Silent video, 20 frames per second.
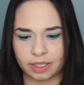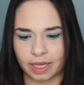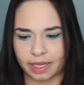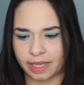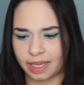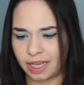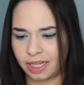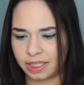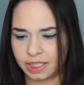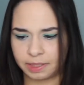I
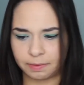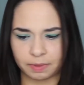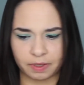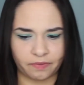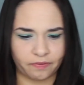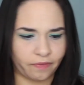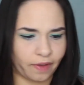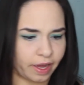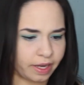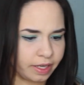can't seem to
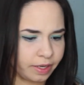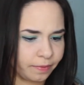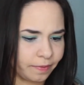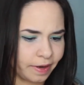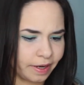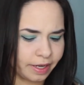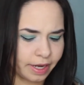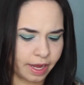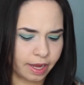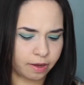find it
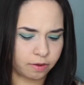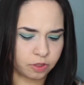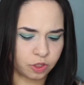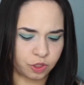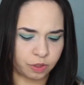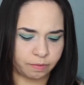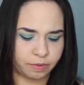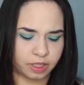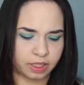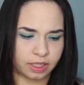right now,
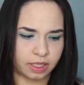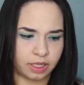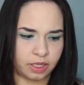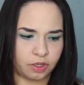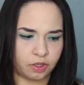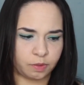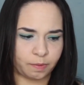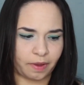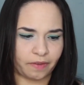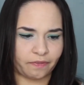so I'm just gonna
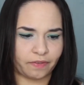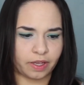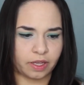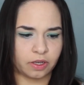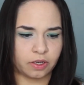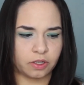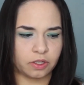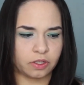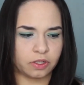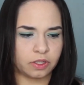use my
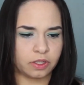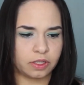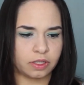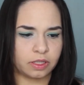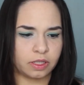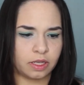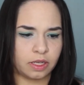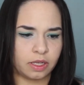fingers.